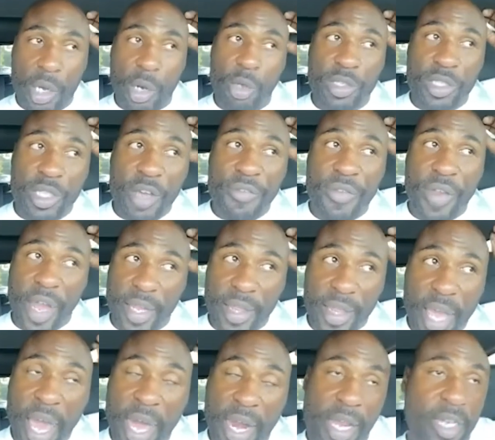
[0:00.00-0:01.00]
Stuff like
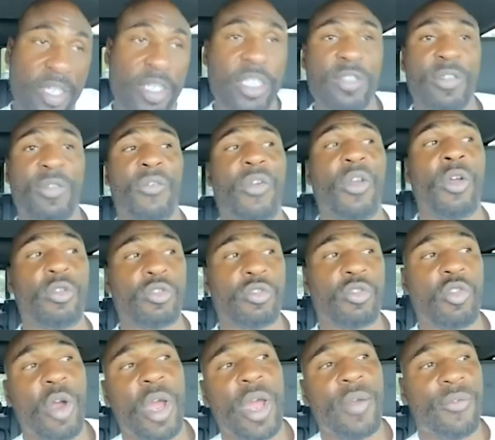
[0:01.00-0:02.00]
that. It just feels
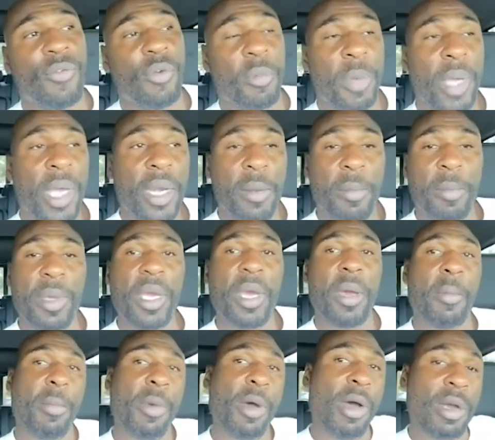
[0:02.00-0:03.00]
great for me to be
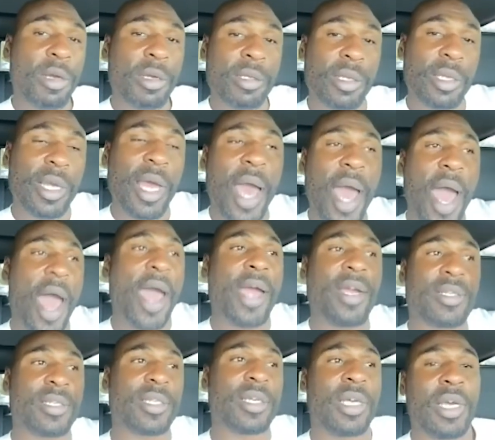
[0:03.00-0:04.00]
among guys,